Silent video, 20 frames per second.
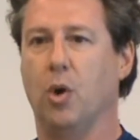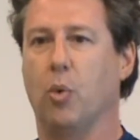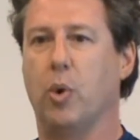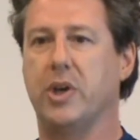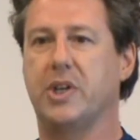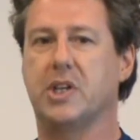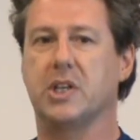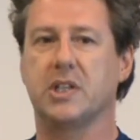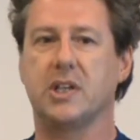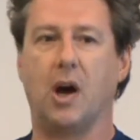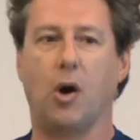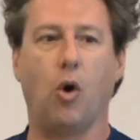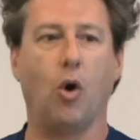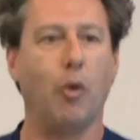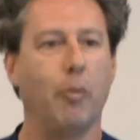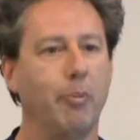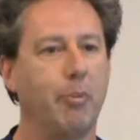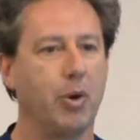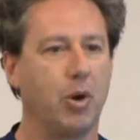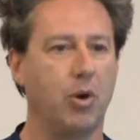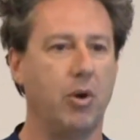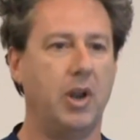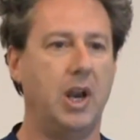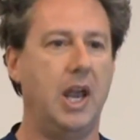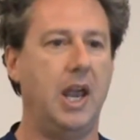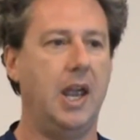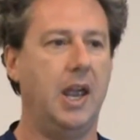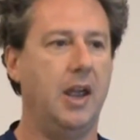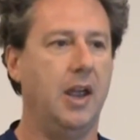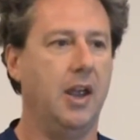which is a home
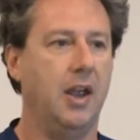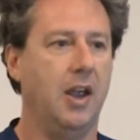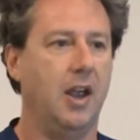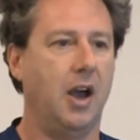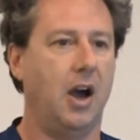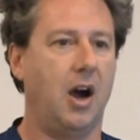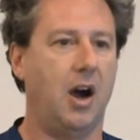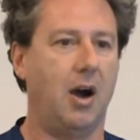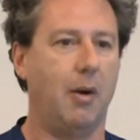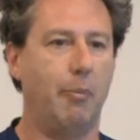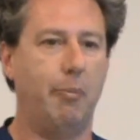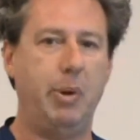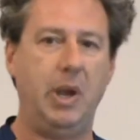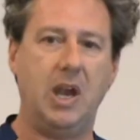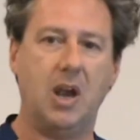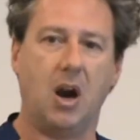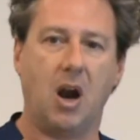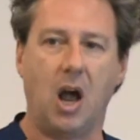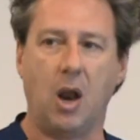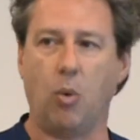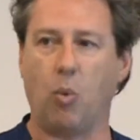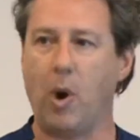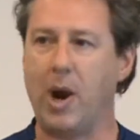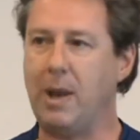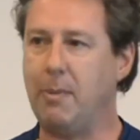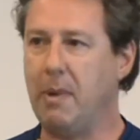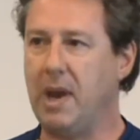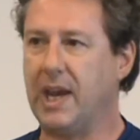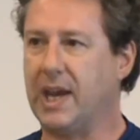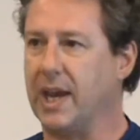brewery, beer and
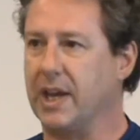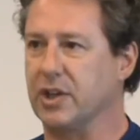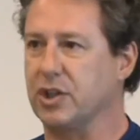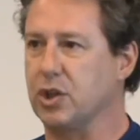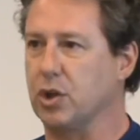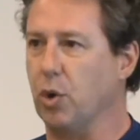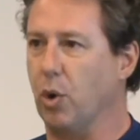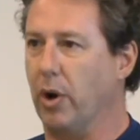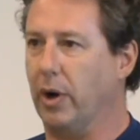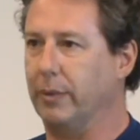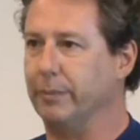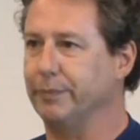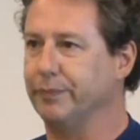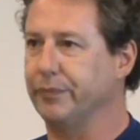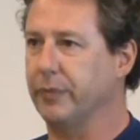winemaking store.